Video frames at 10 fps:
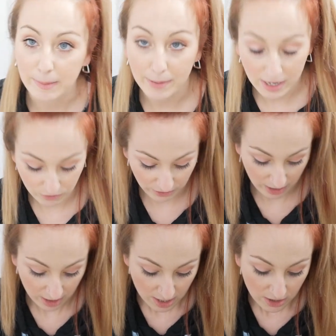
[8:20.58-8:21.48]
Powder.
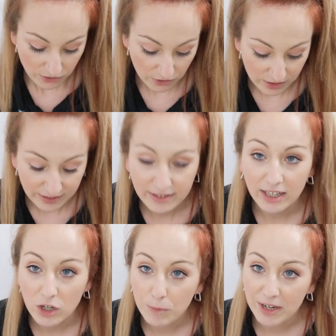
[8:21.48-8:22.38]
So this is a
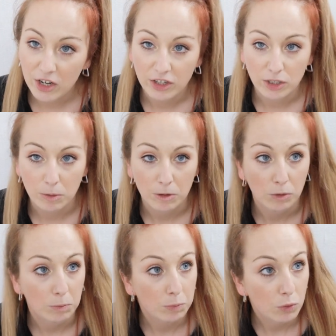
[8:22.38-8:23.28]
little bit like the
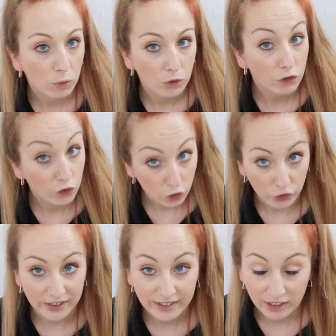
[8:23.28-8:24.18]
Paula's
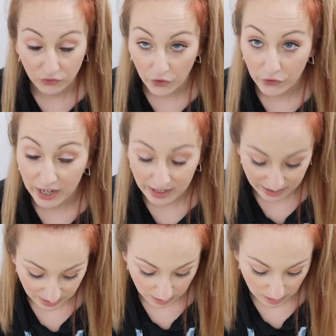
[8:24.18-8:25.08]
Choice
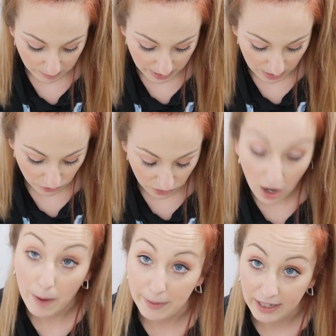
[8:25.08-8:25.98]
Exfoliating Powder,
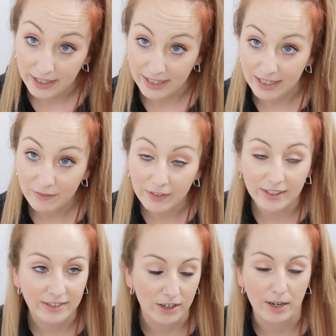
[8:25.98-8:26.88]
I believe.
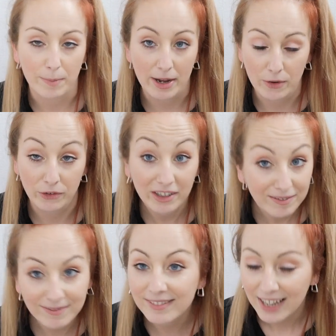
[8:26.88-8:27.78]
It's like a powder,
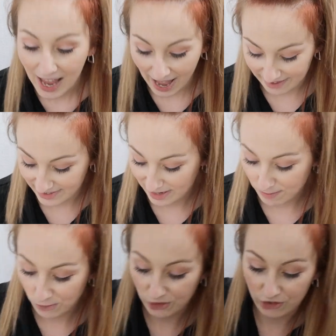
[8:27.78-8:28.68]
as the name
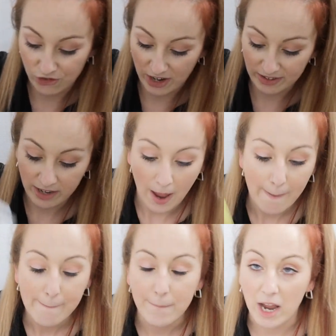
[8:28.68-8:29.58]
would suggest,
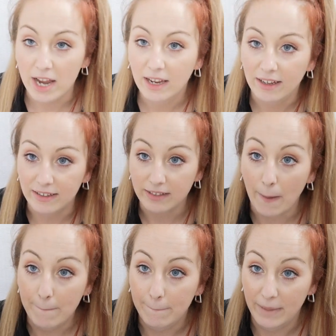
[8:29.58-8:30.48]
but it is
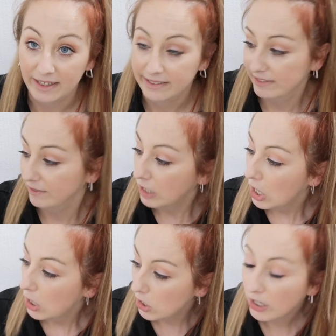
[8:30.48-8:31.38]
massive
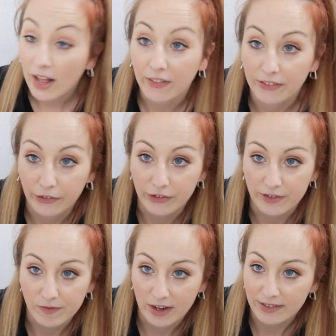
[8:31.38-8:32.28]
look at the size of
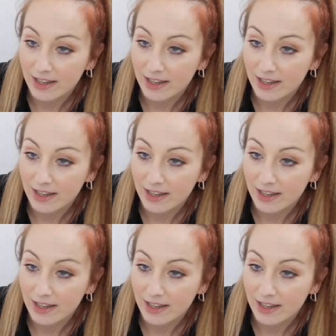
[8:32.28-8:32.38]
this.